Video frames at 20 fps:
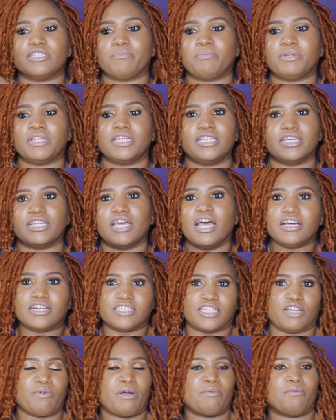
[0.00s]
depleted
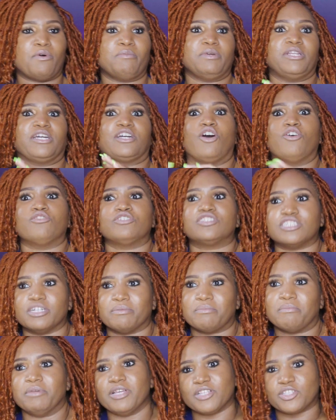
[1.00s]
because everybody wanted me to coach
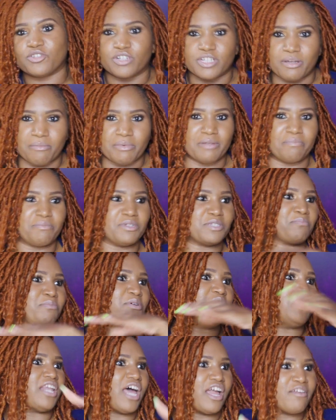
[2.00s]
them, mentor them, and just
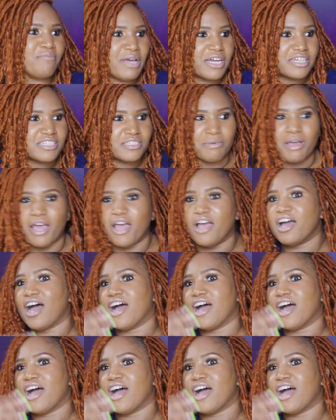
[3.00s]
put life back into them.